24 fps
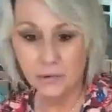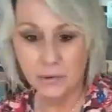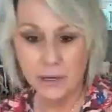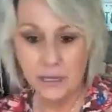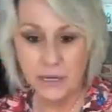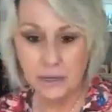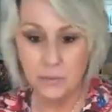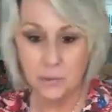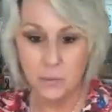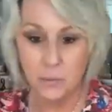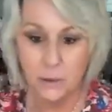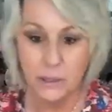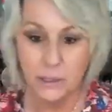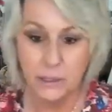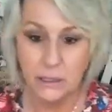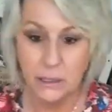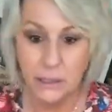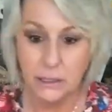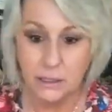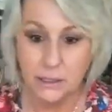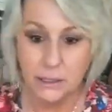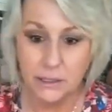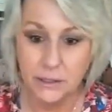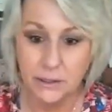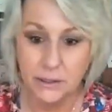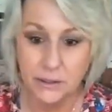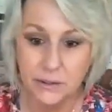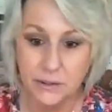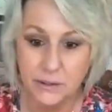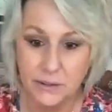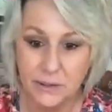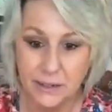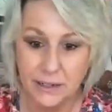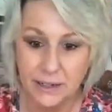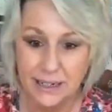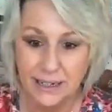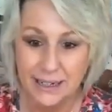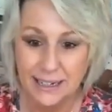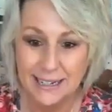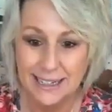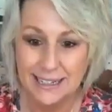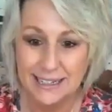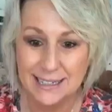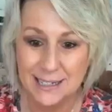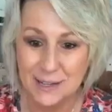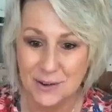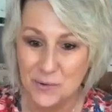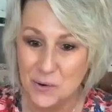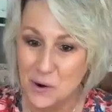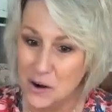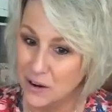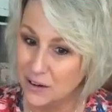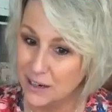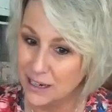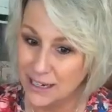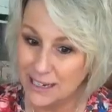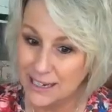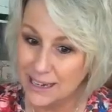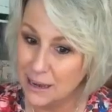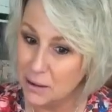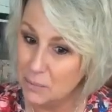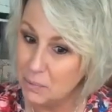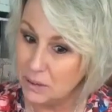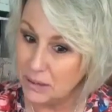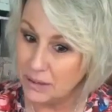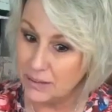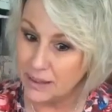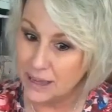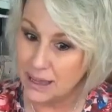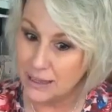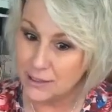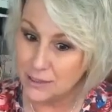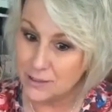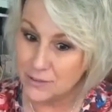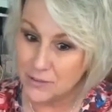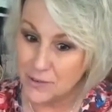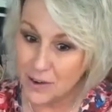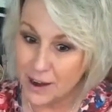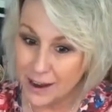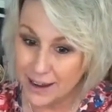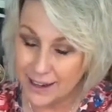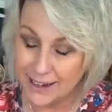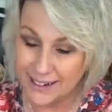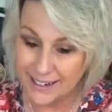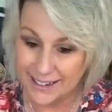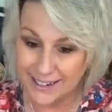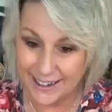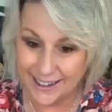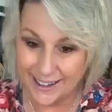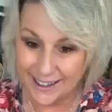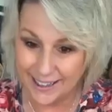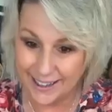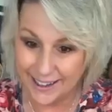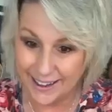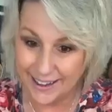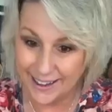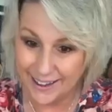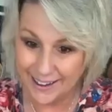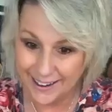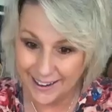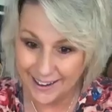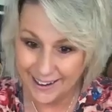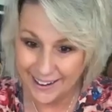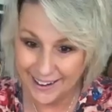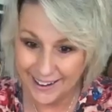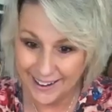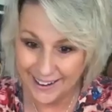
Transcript: my three-in-one glue. It's a wonky W. That's right, Adela.